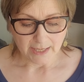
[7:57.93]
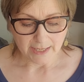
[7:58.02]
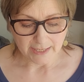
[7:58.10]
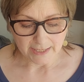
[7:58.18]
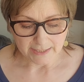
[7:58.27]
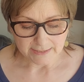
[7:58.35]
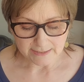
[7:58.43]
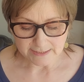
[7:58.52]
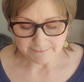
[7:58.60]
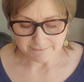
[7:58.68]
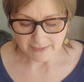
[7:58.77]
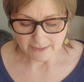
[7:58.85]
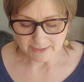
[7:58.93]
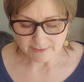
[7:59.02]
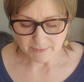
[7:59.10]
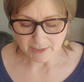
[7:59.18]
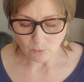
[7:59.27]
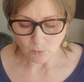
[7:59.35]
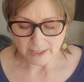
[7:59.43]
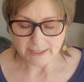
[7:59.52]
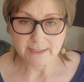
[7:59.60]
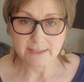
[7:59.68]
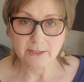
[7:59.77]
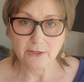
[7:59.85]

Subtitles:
And as far as my waist